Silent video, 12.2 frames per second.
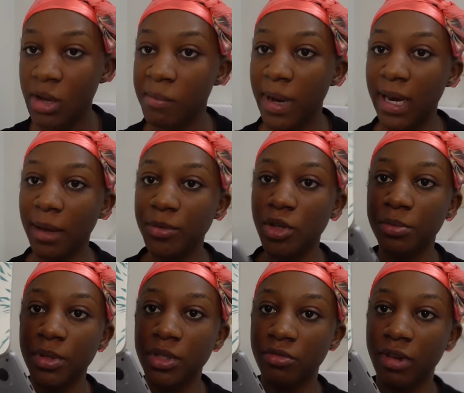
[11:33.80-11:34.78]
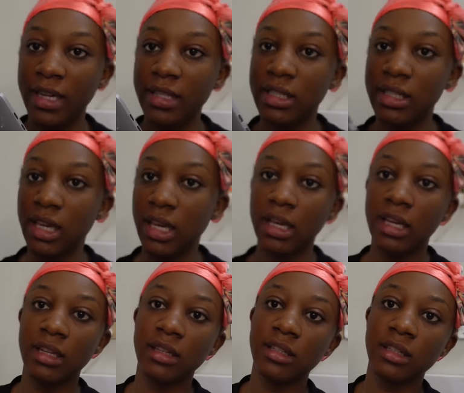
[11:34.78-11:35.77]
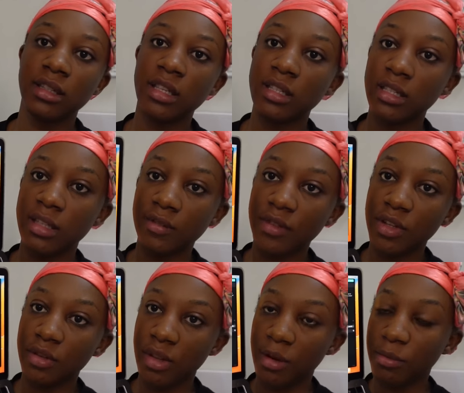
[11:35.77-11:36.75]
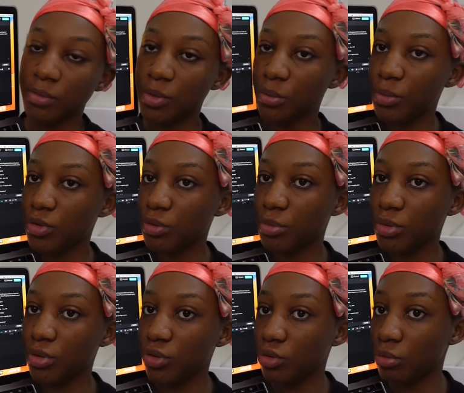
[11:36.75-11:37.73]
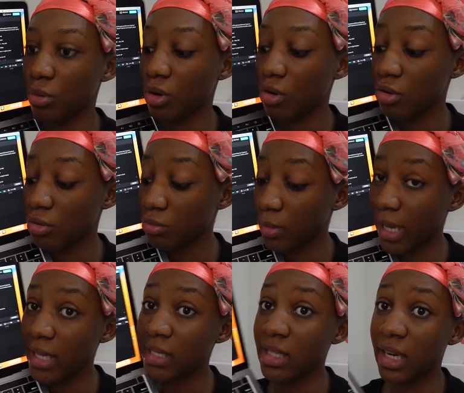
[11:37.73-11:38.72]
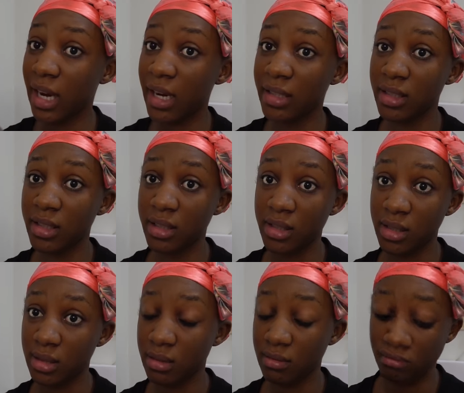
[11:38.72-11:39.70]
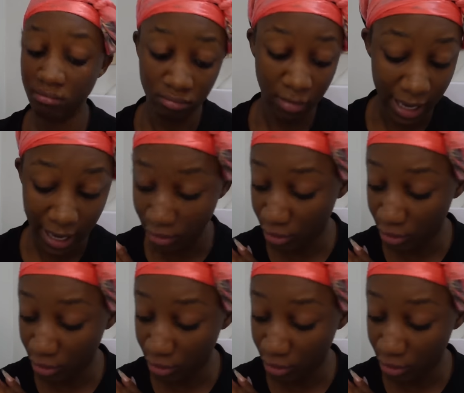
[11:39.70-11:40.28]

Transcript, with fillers: my laptop is right here and this is the video that i'm supposed to post tomorrow my sd card is my hard